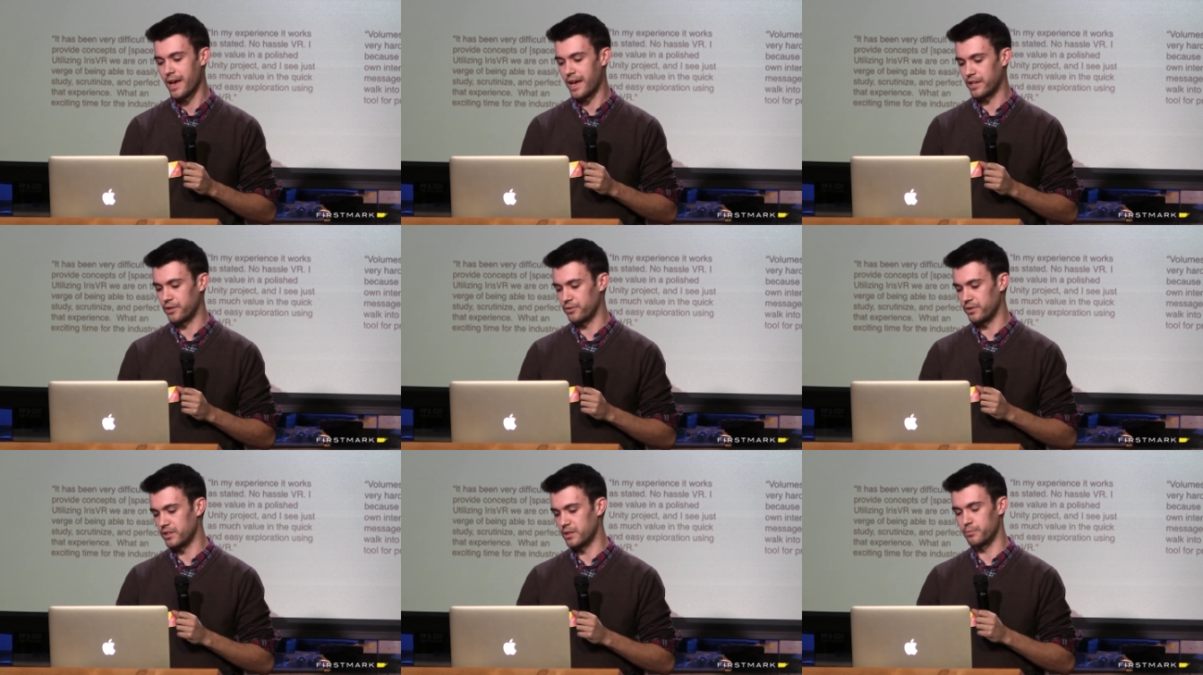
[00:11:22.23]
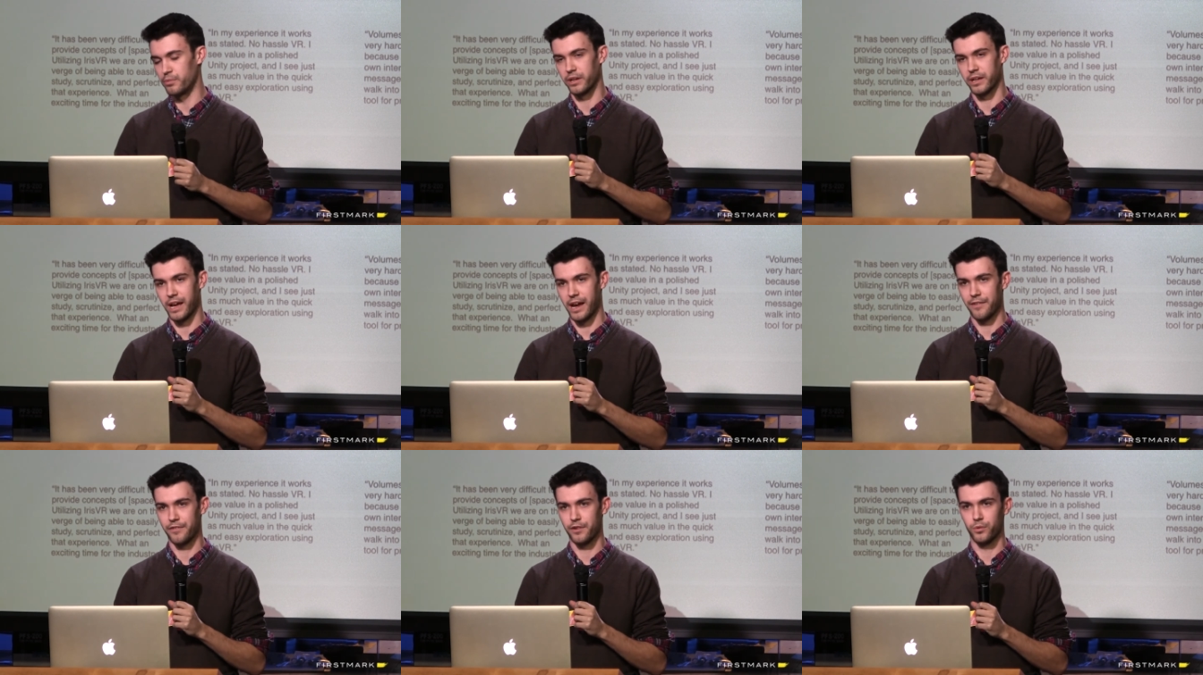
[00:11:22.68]
and you need to
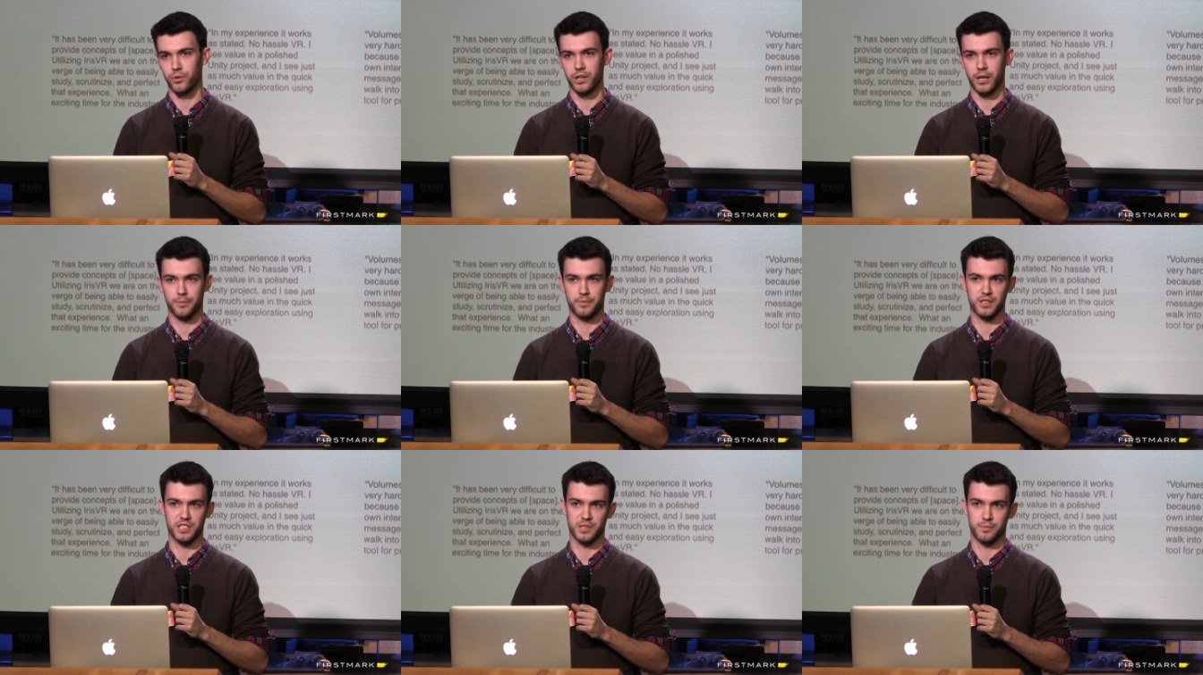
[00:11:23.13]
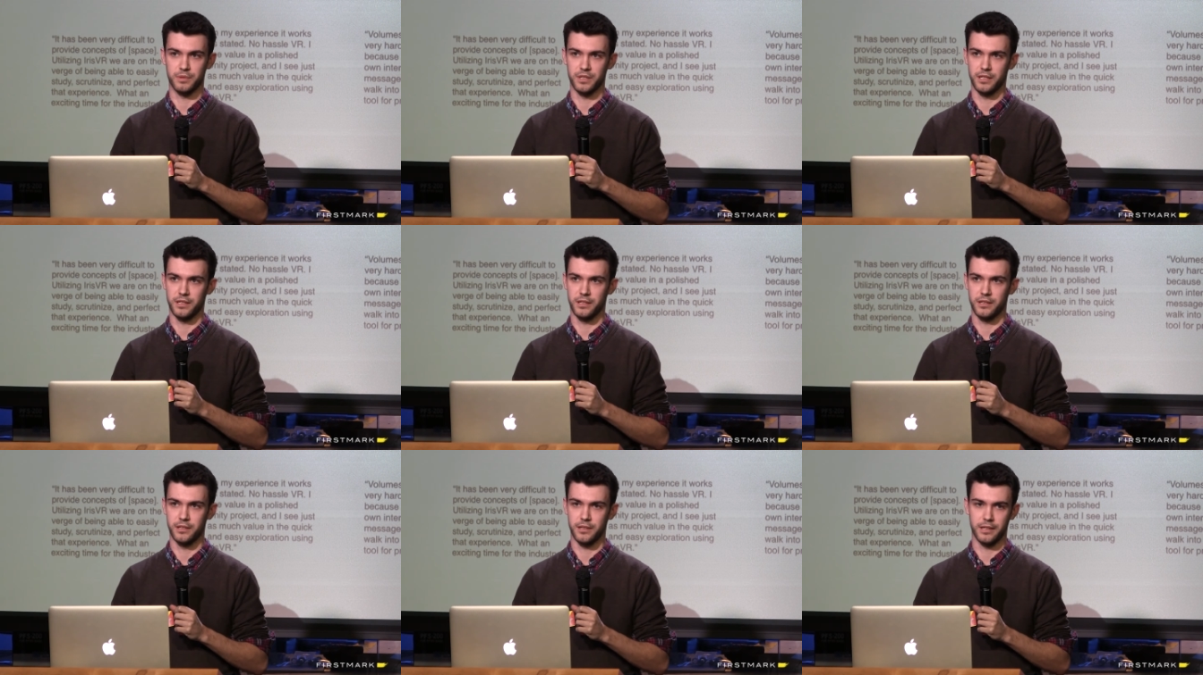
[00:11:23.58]
bring everyone up to
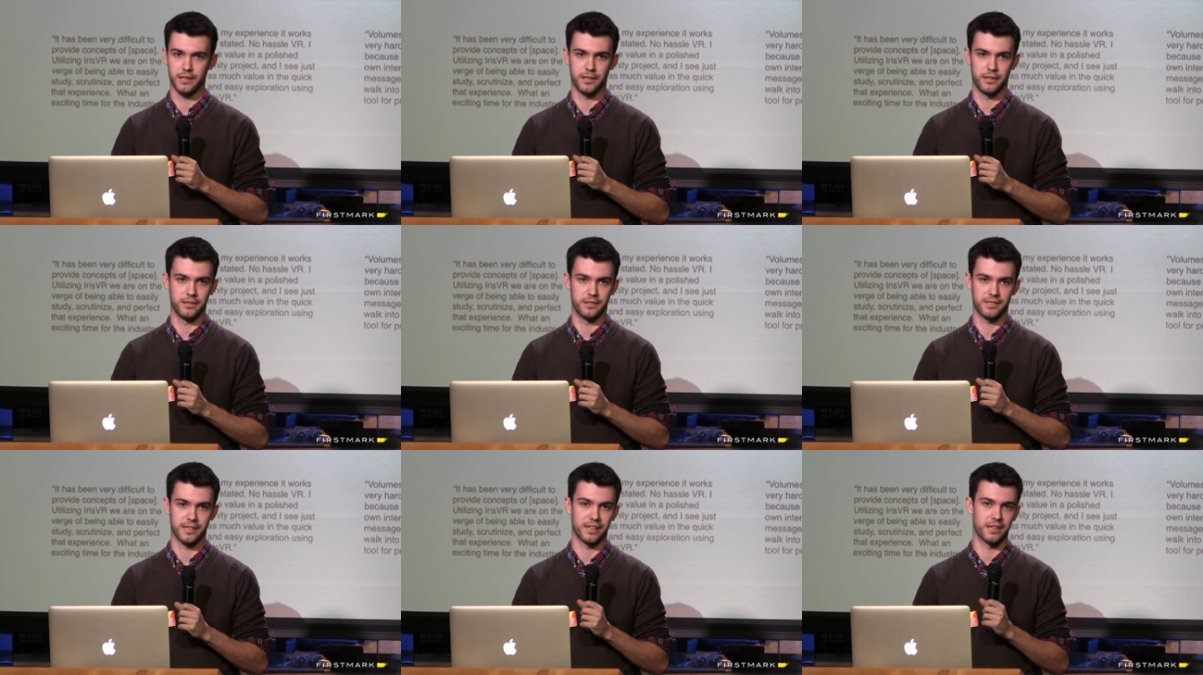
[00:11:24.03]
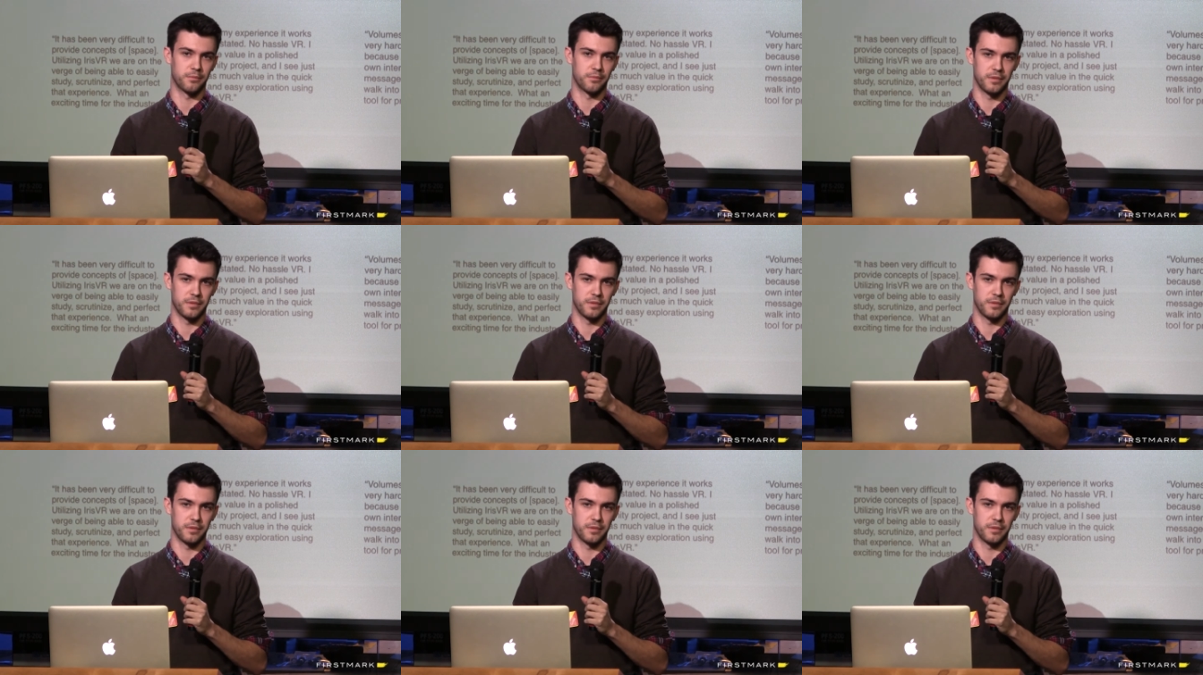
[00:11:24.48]
speed in, say,